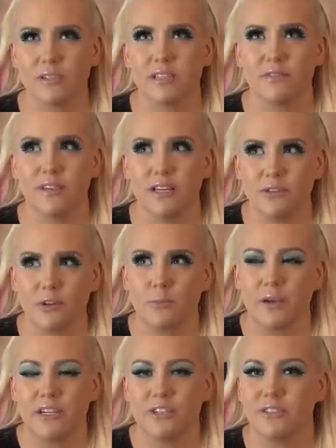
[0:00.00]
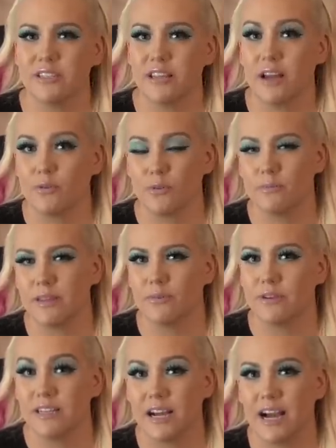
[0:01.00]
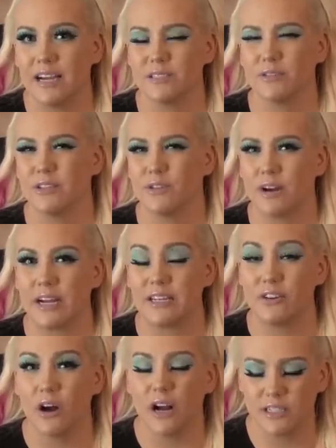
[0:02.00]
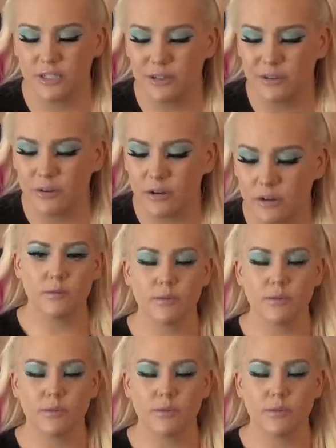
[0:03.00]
was if they took patients in that room they would die, so they tried not to.